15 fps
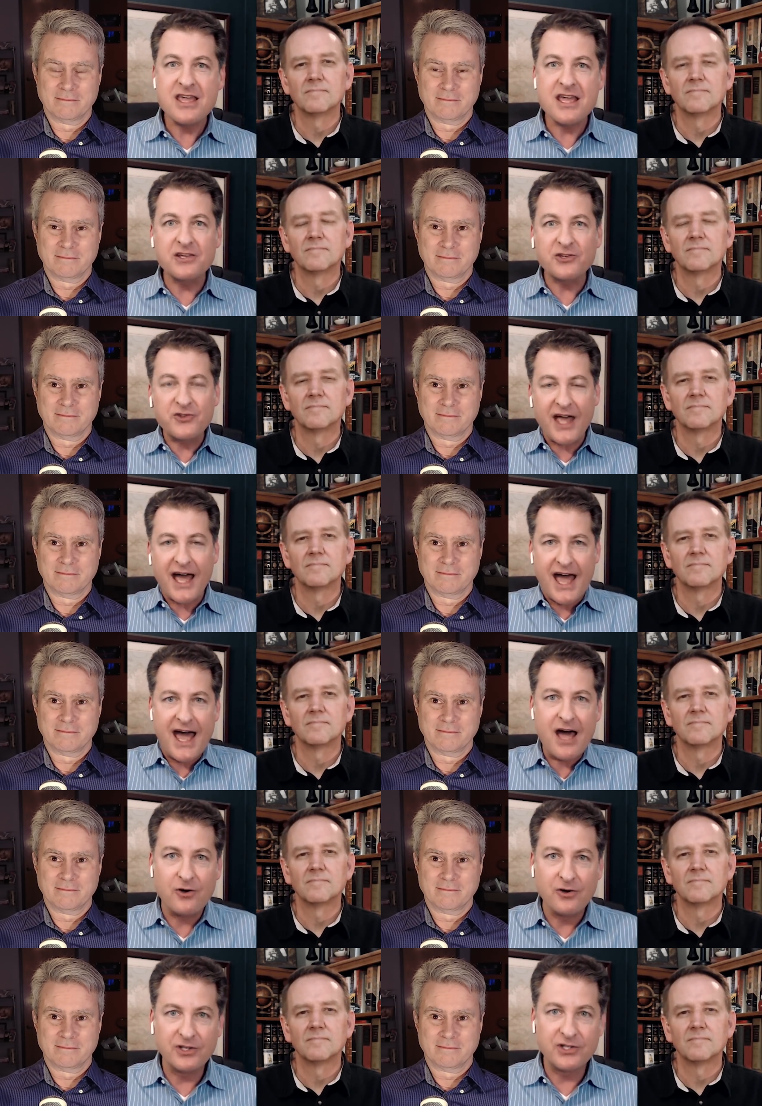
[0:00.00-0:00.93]
Speaker 1: is the
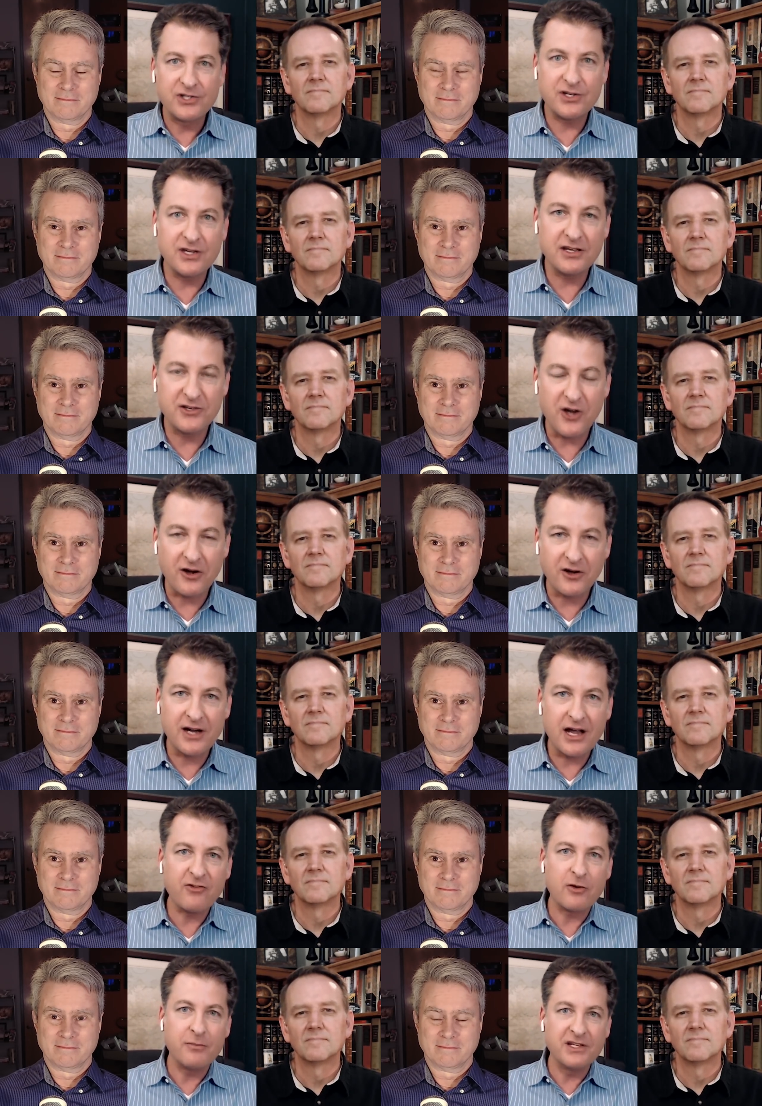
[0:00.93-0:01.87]
House, is our
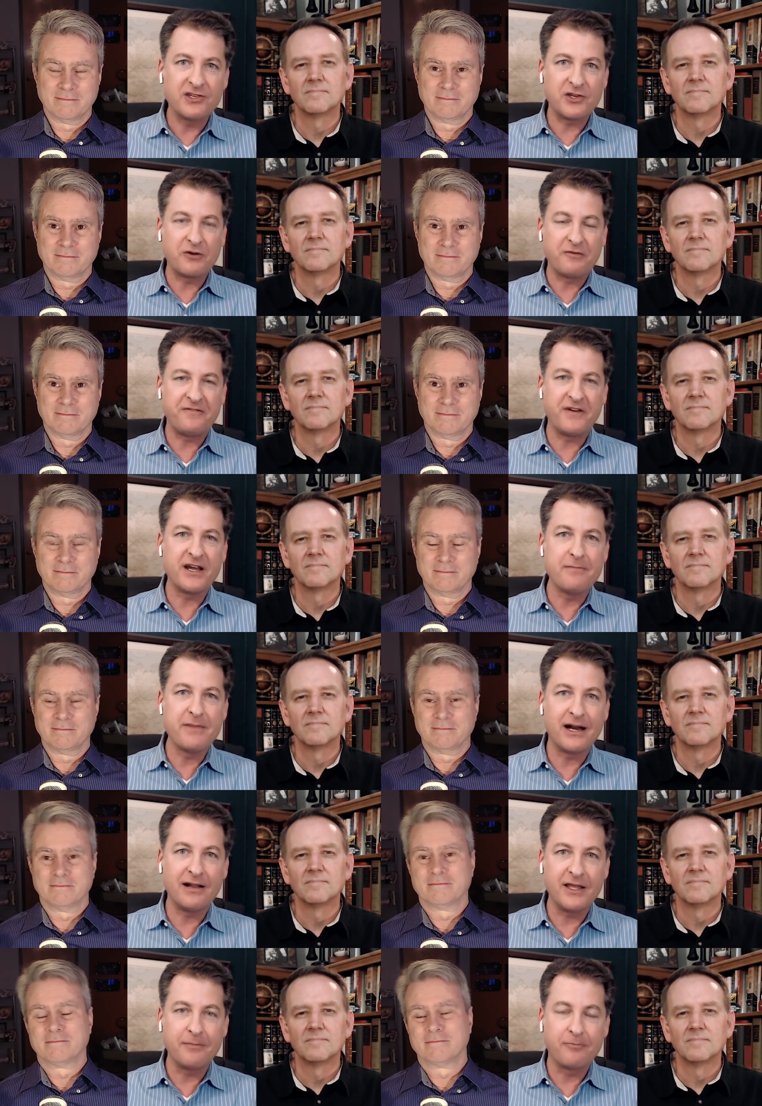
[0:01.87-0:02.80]
government so
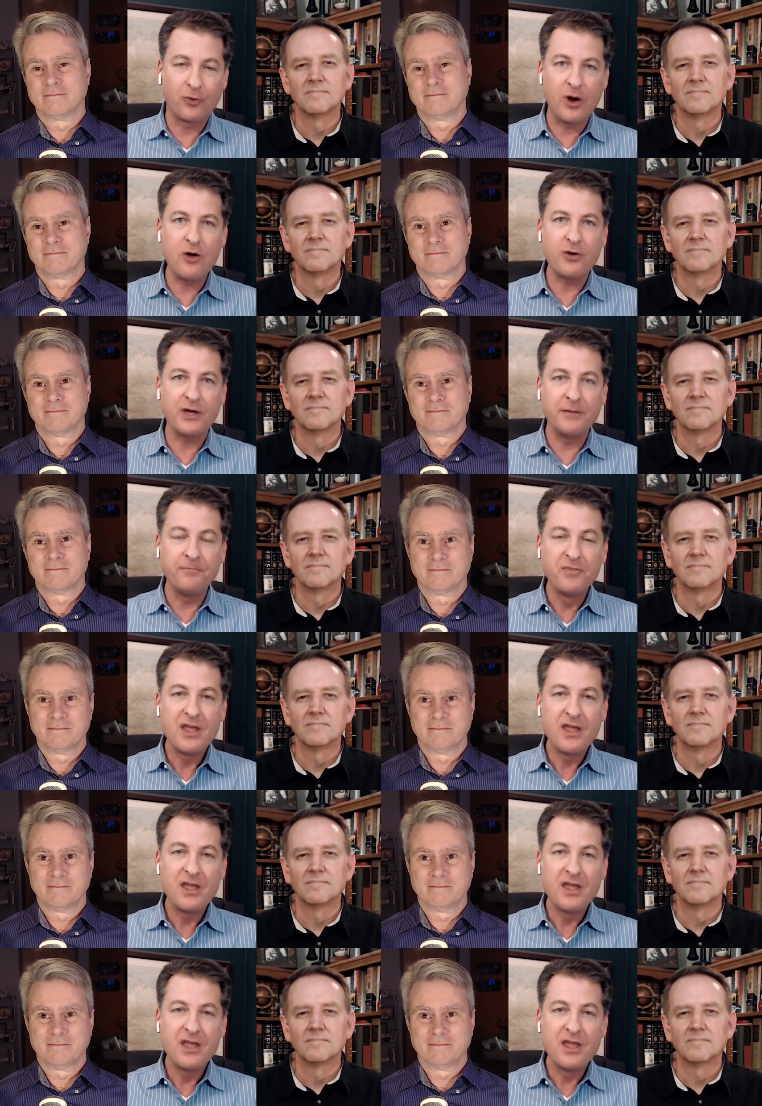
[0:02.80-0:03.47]
fundamentally broken